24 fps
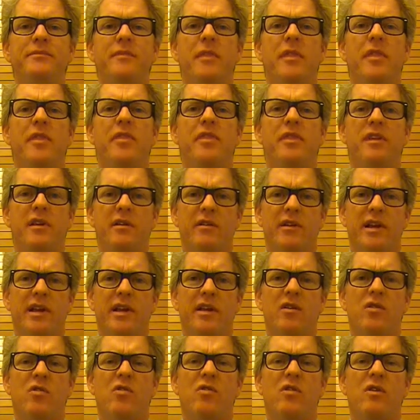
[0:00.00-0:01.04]

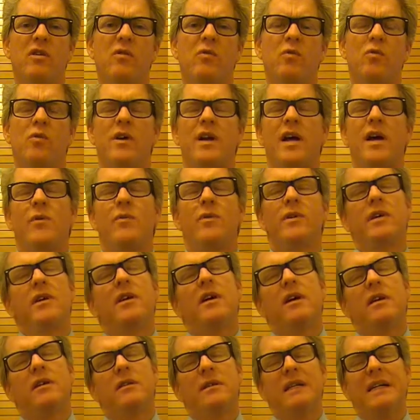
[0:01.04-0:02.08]
theory, or what I would
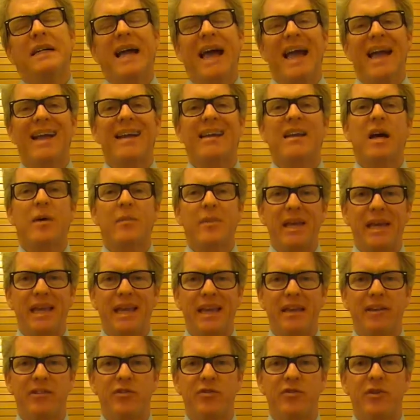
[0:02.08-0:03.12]
call
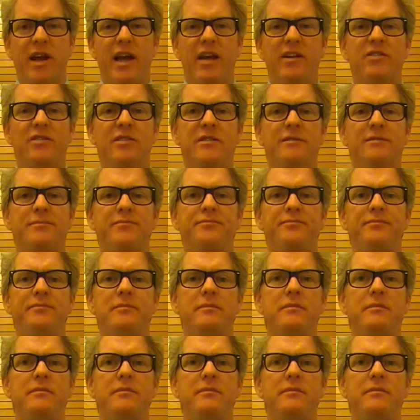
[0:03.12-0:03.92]
economic interaction.